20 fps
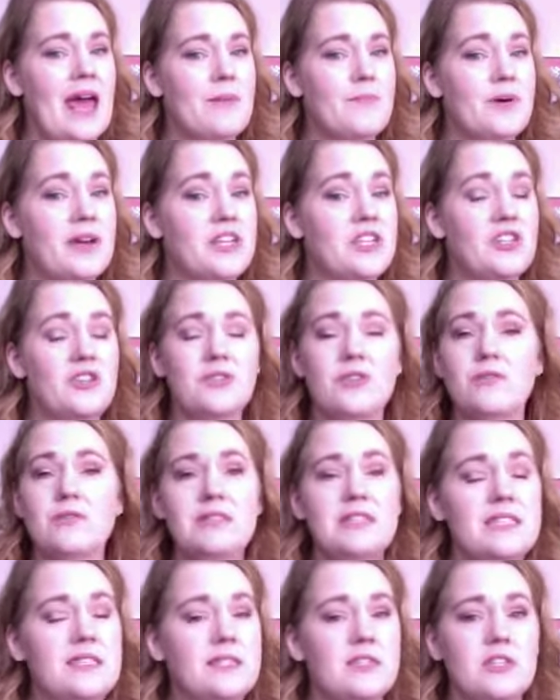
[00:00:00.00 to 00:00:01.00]
But you don't
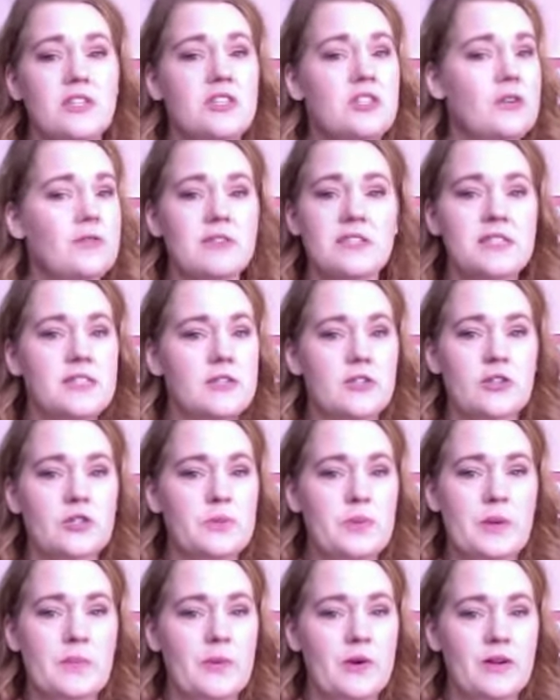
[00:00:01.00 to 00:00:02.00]
listen to those
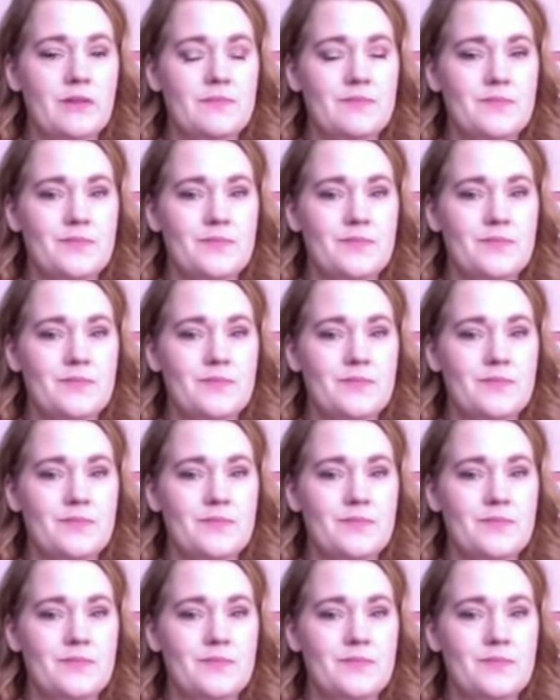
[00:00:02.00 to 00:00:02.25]
people.